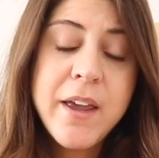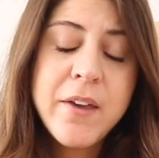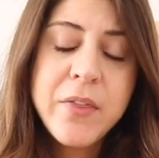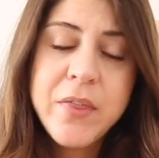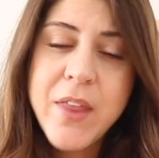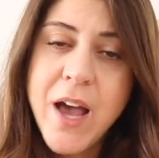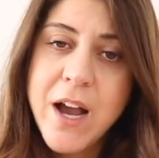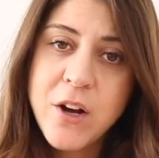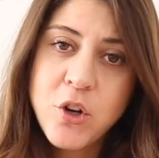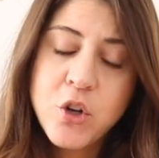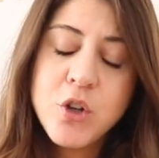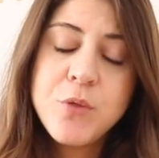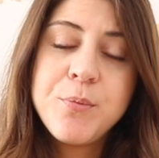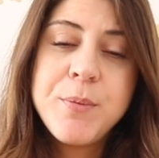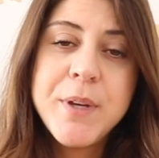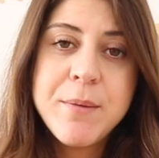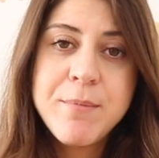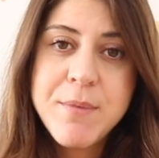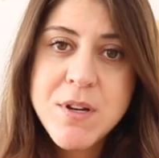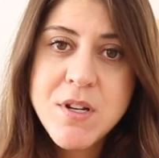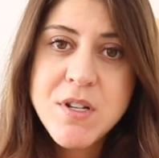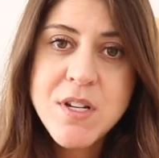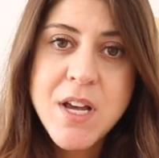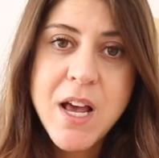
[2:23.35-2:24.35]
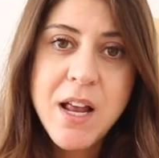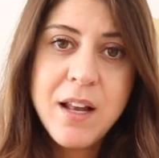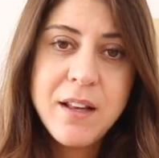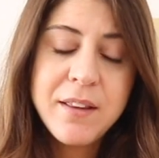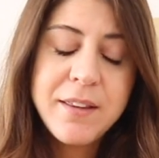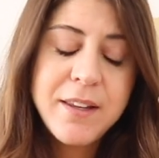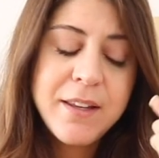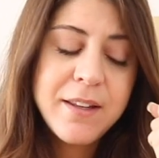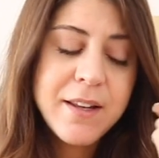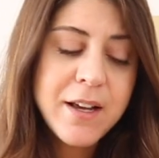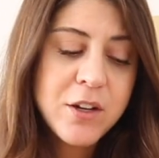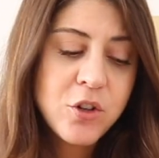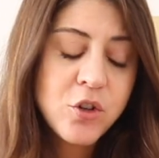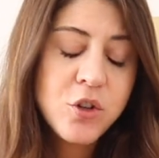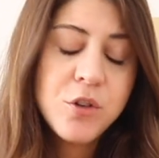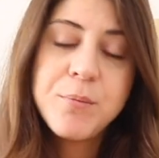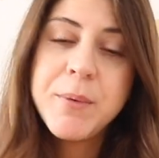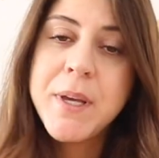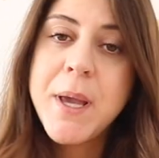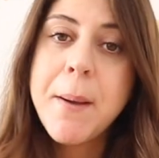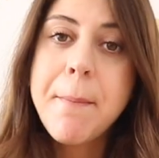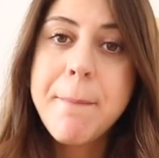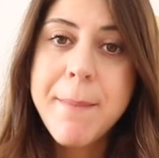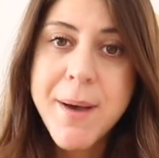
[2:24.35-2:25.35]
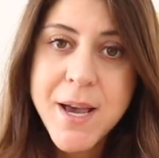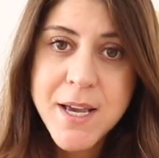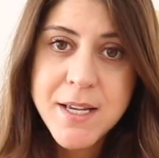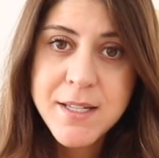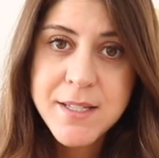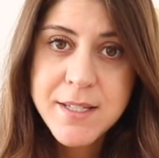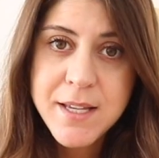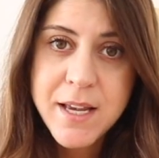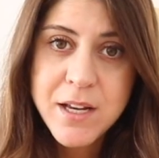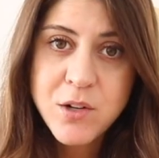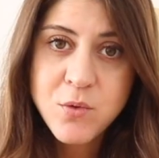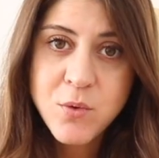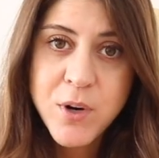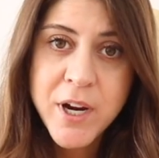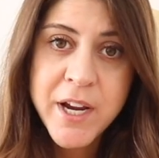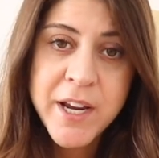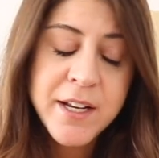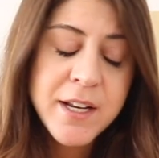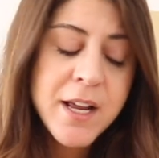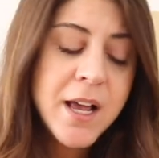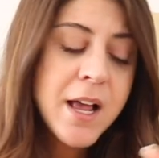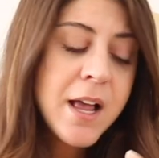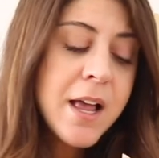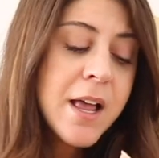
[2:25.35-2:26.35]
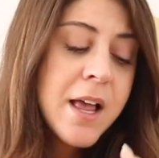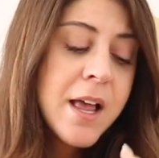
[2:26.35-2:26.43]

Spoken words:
And that could be a mentality, that could be a mindset, right?